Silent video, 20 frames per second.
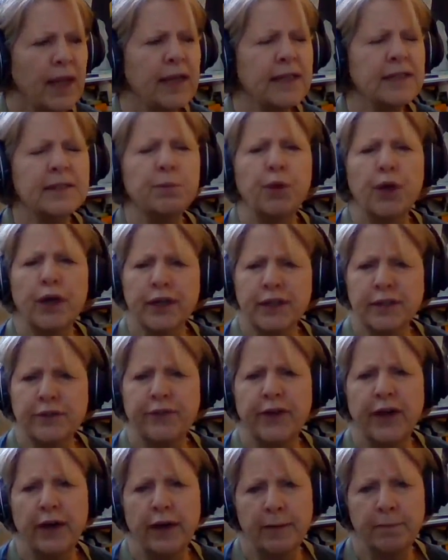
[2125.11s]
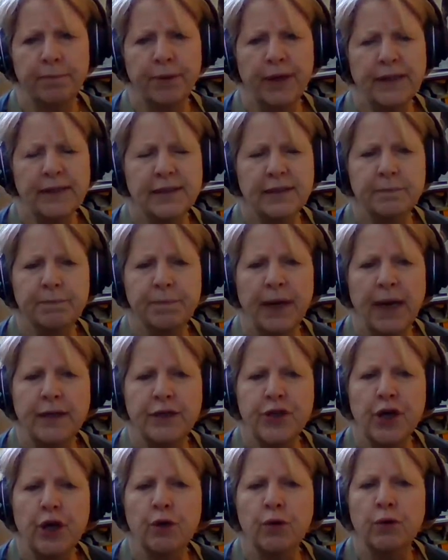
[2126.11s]
his work's very impressive, but
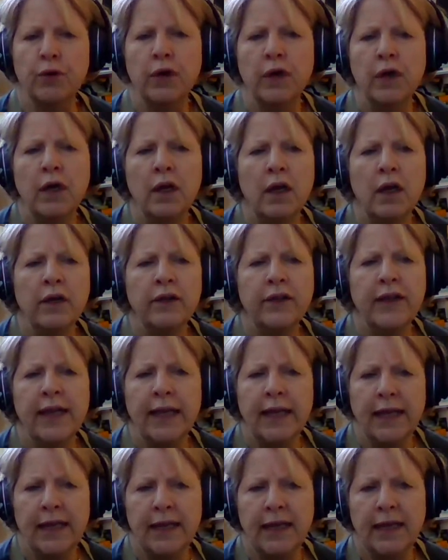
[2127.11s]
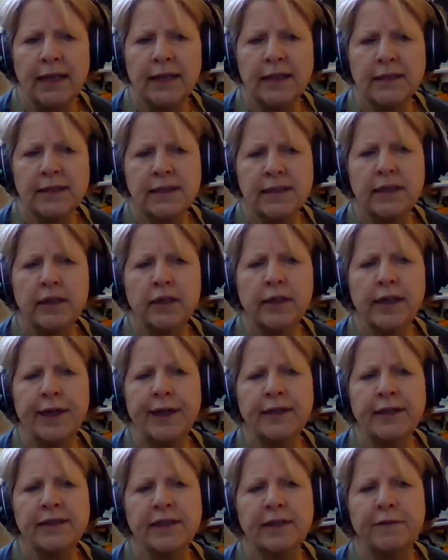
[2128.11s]
I don't think he is
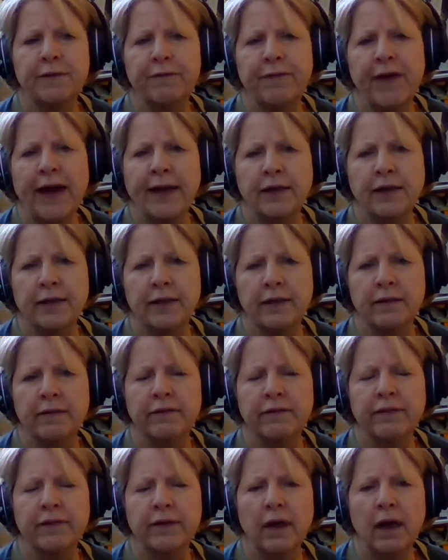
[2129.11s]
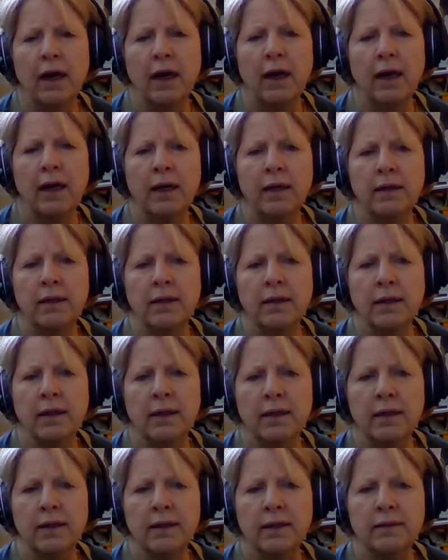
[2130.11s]
nearly as effective on
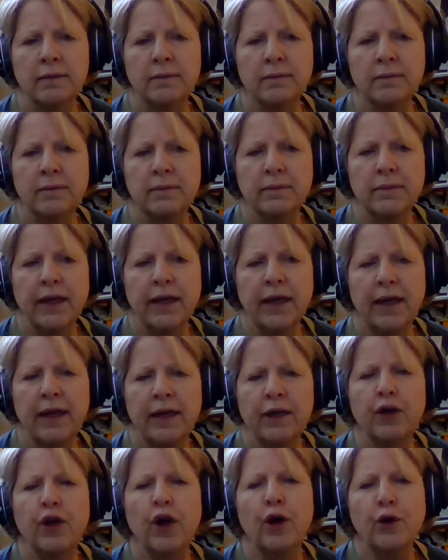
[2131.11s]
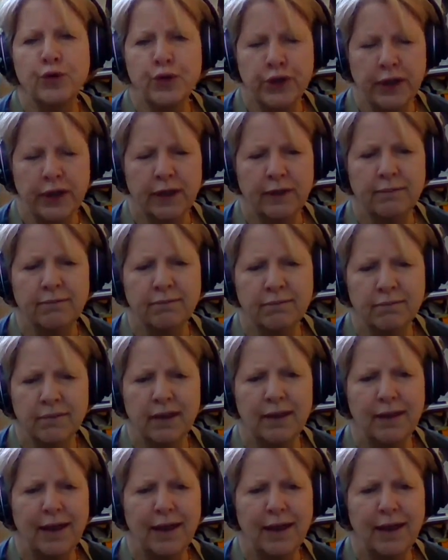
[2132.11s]
in coaching